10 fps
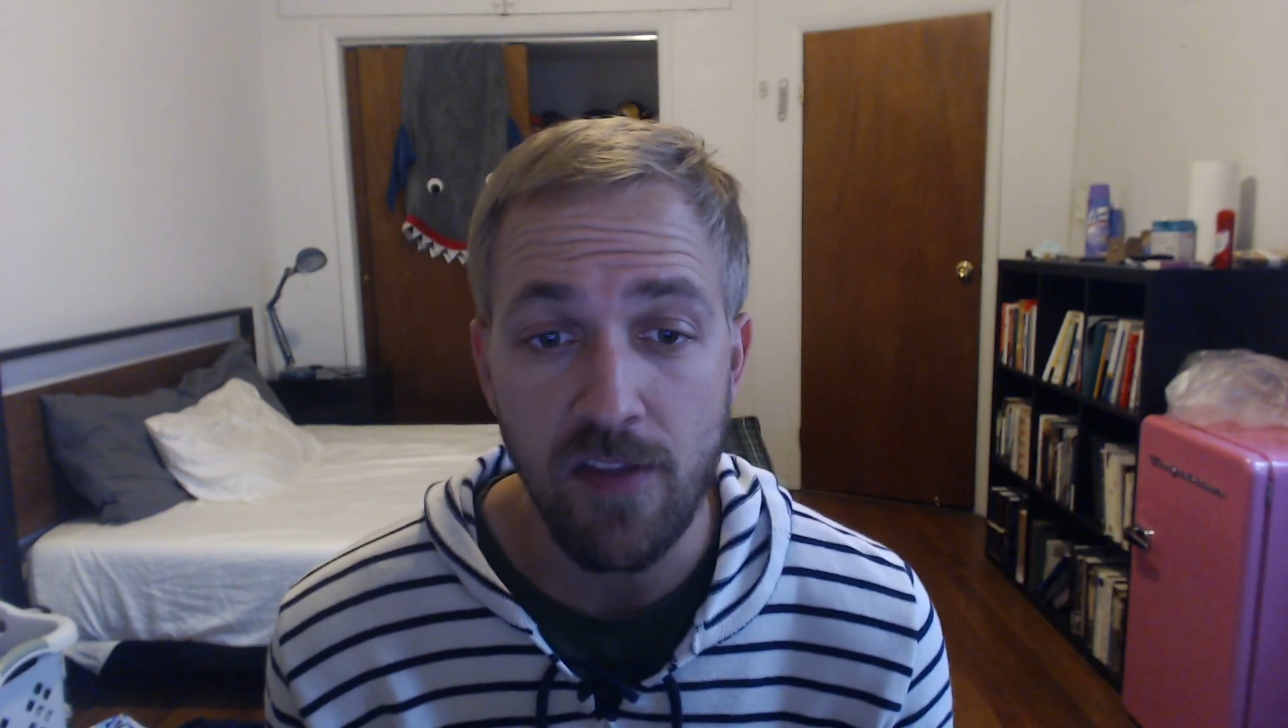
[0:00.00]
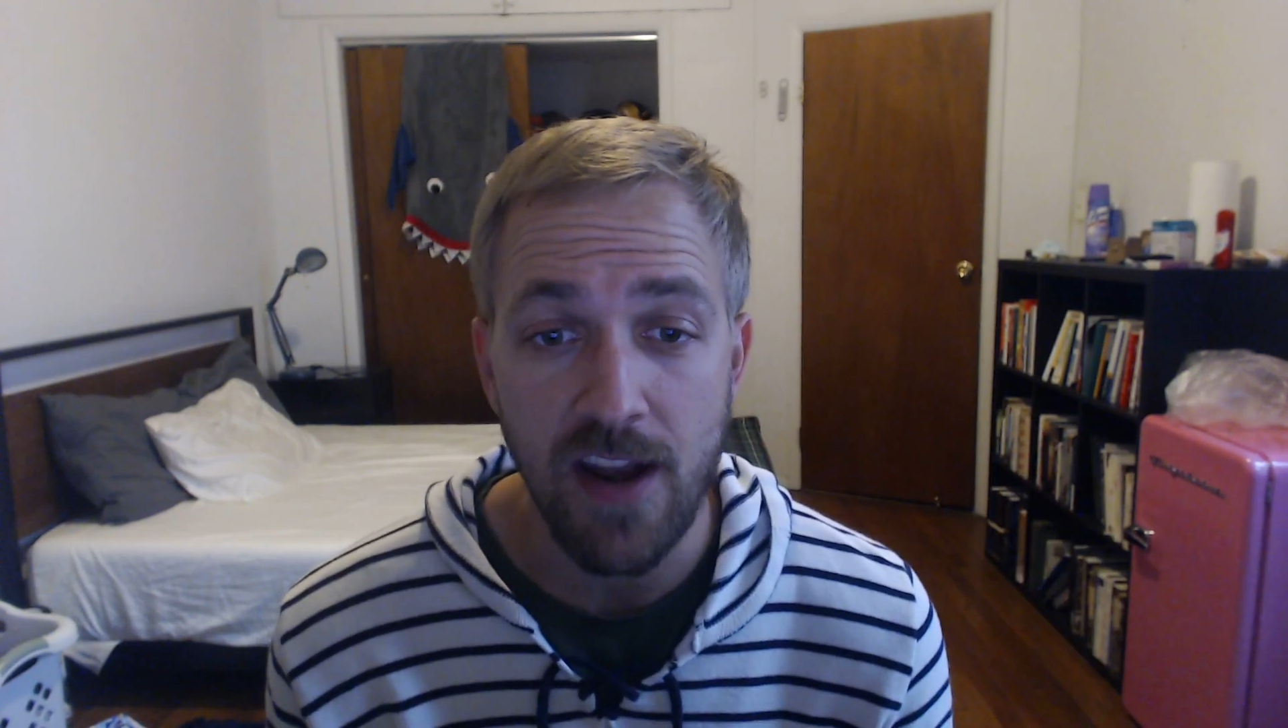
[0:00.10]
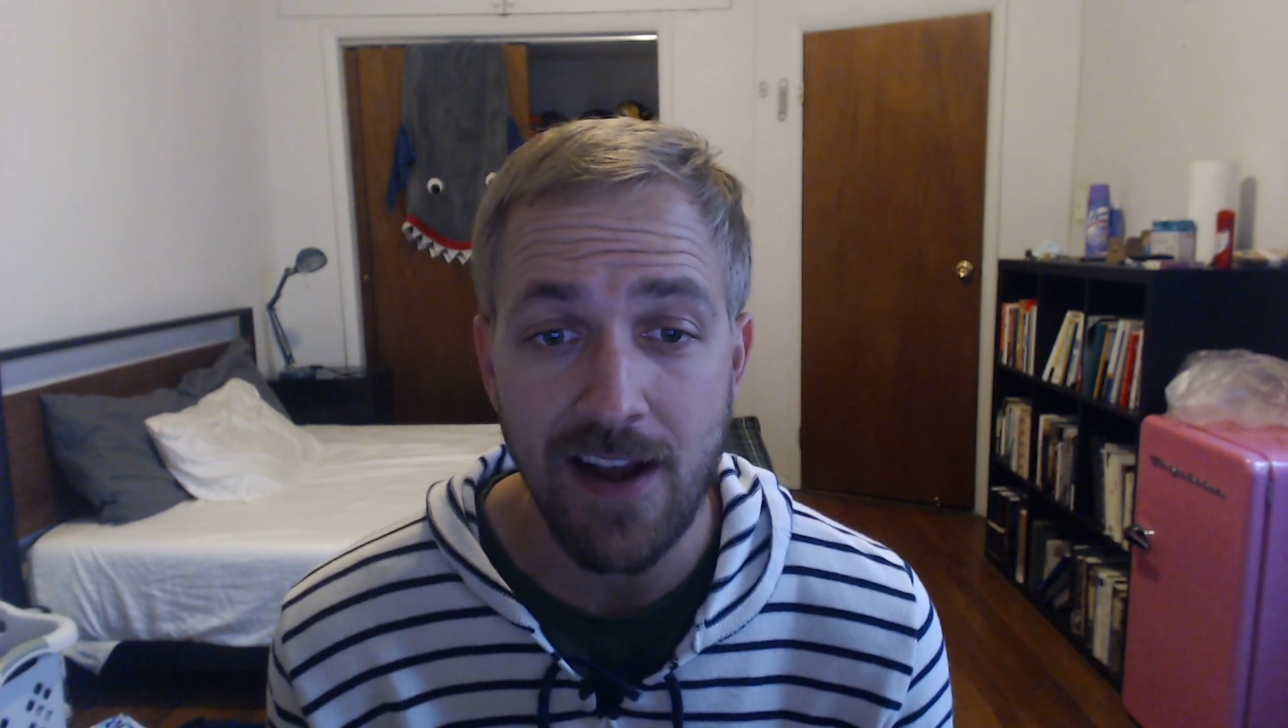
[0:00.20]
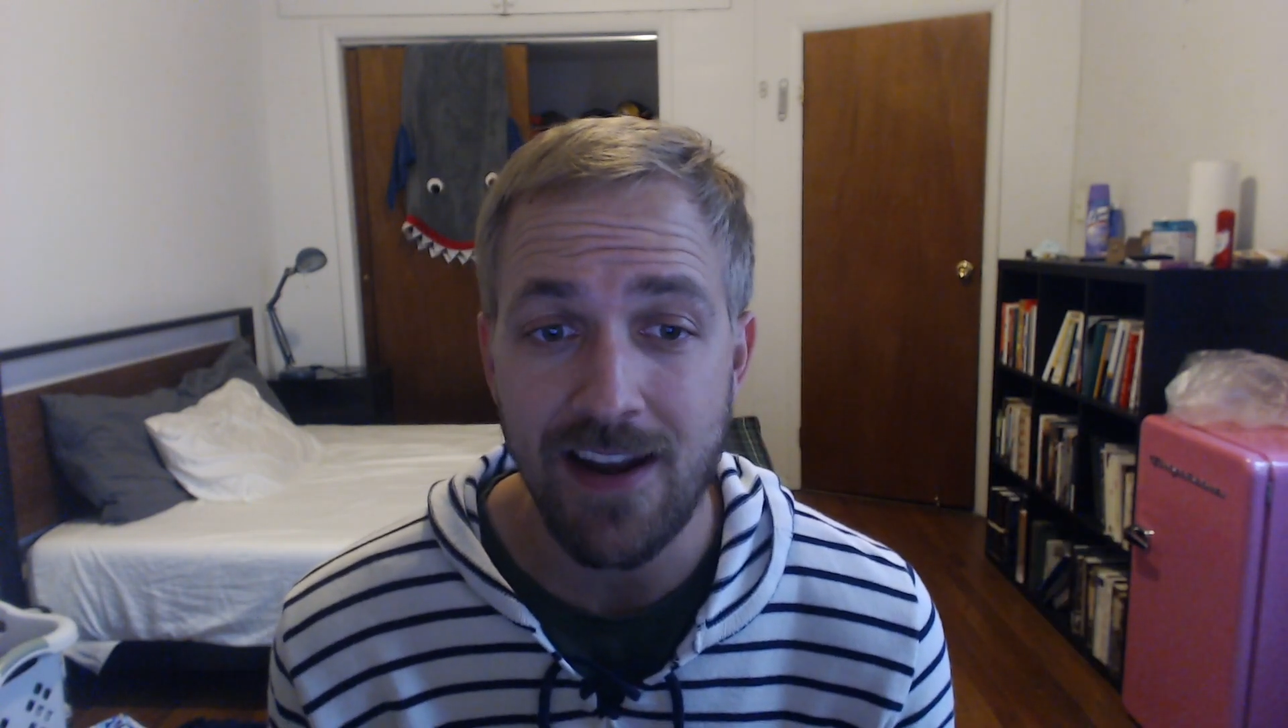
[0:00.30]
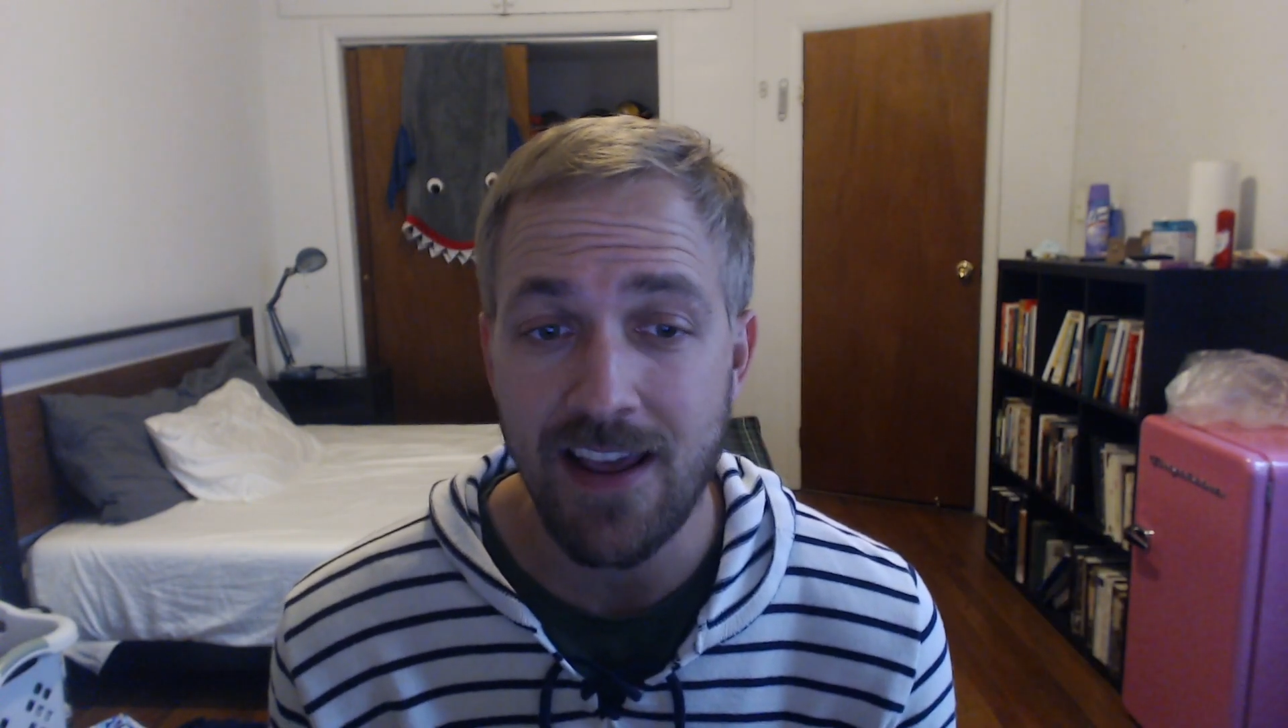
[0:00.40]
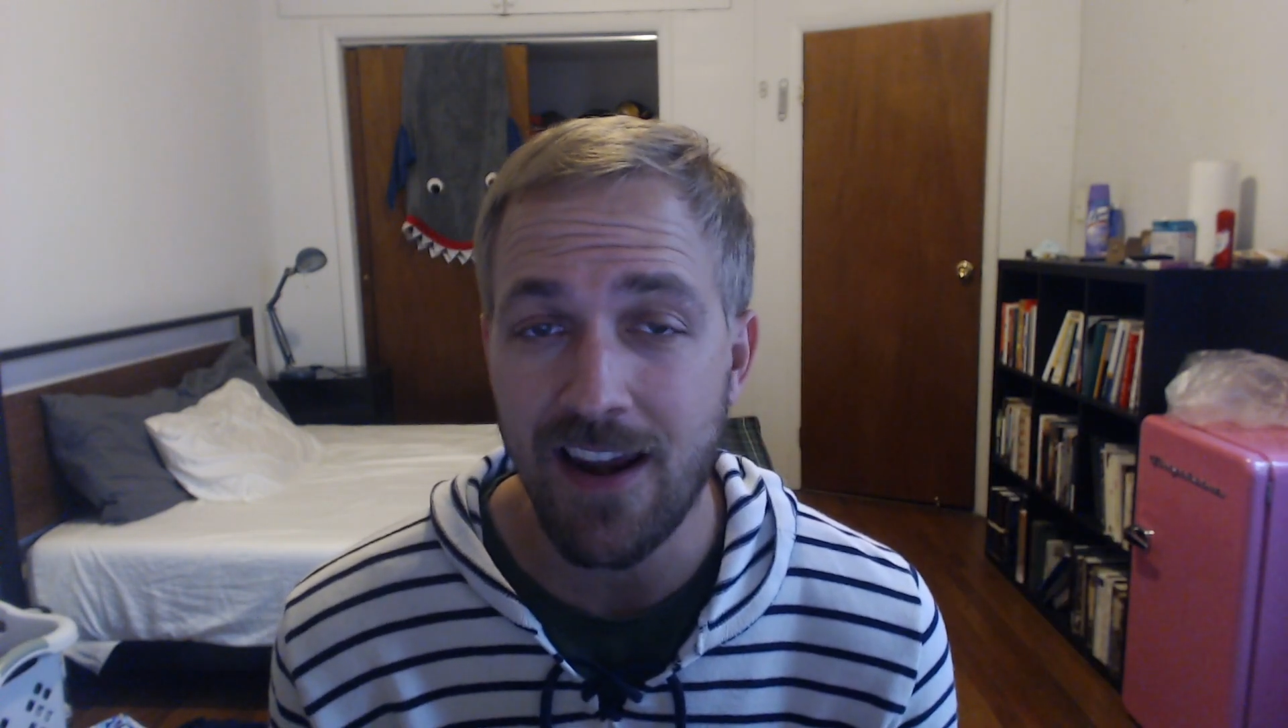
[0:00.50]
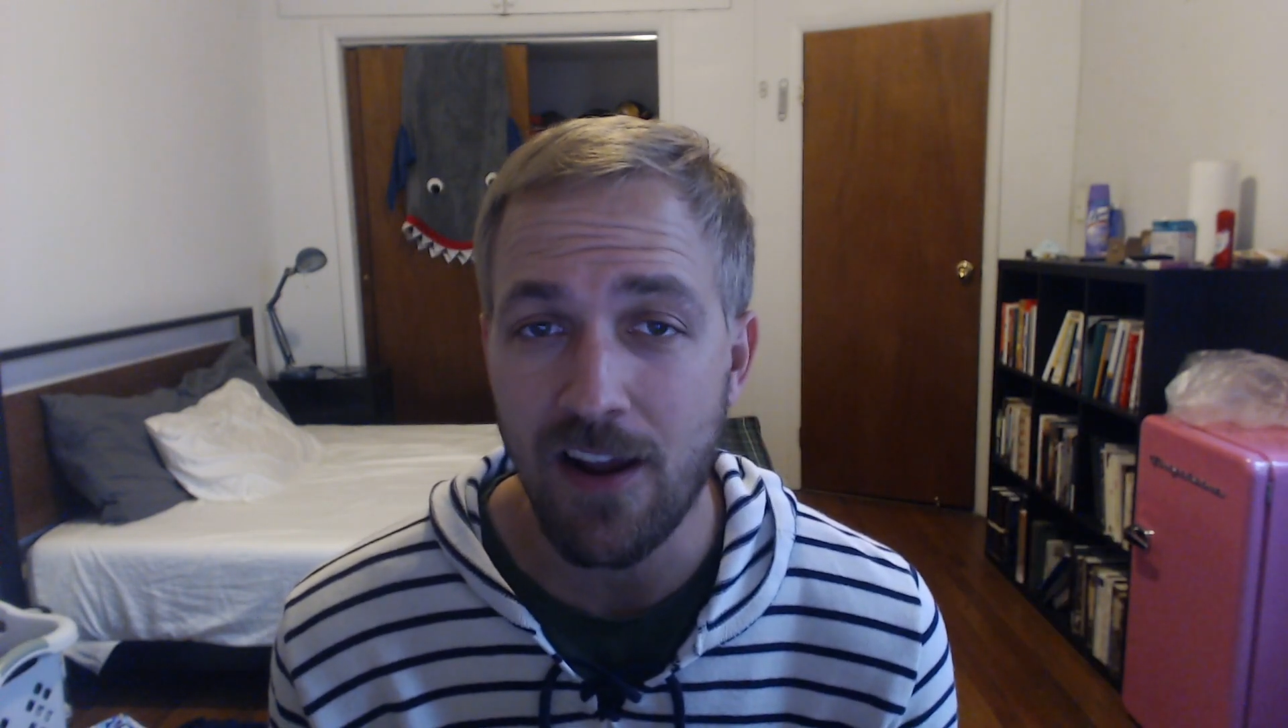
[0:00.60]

then I need to get in